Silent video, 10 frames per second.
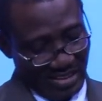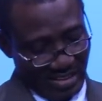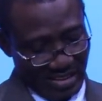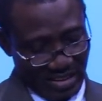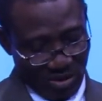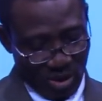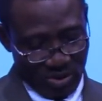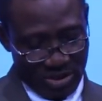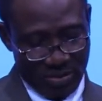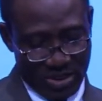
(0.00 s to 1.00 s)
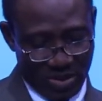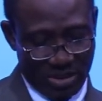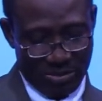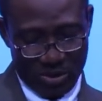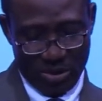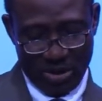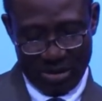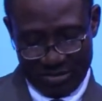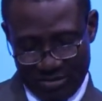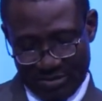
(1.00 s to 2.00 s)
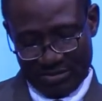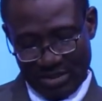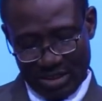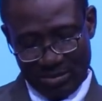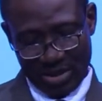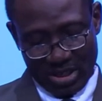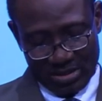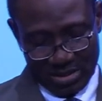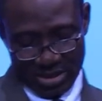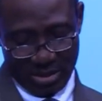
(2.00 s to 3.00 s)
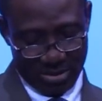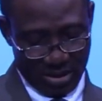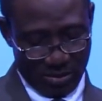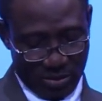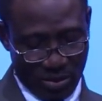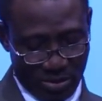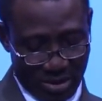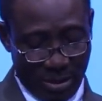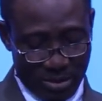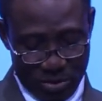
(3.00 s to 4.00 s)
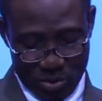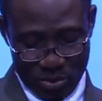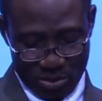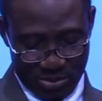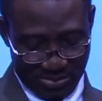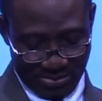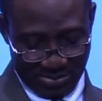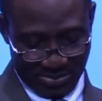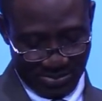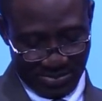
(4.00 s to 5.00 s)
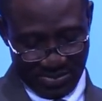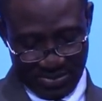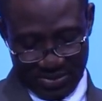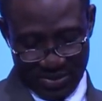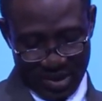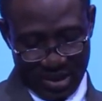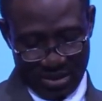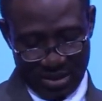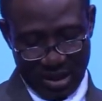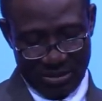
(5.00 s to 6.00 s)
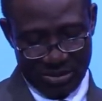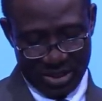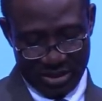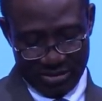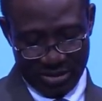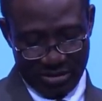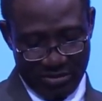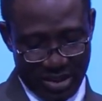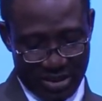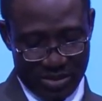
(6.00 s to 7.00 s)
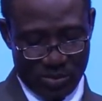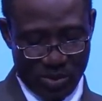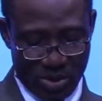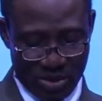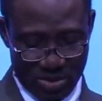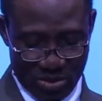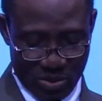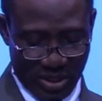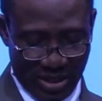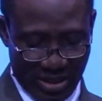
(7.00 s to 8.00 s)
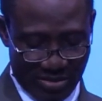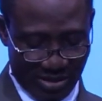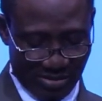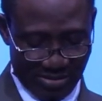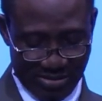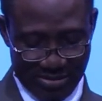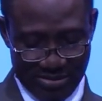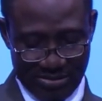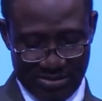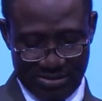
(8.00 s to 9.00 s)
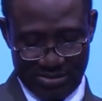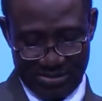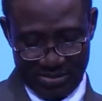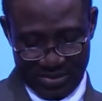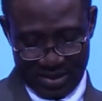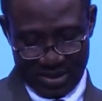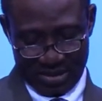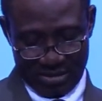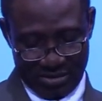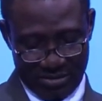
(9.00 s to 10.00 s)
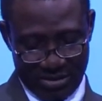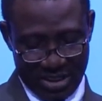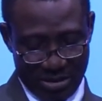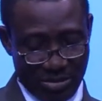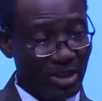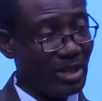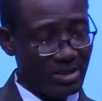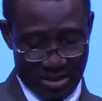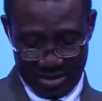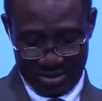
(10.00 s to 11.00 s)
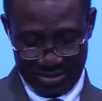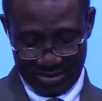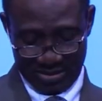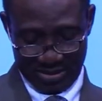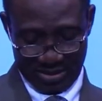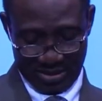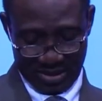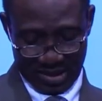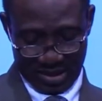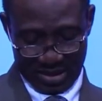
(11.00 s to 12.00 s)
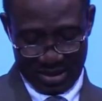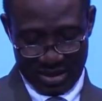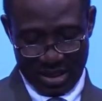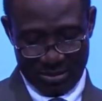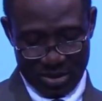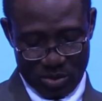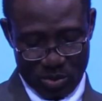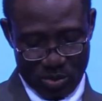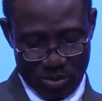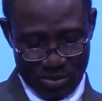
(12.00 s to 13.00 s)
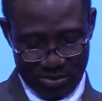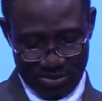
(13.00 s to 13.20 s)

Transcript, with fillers: Uh, go with me to the book of Philippians, chapter 1, chapter 2. I'm reading from verses 1 to 11. Philippians, chapter 2,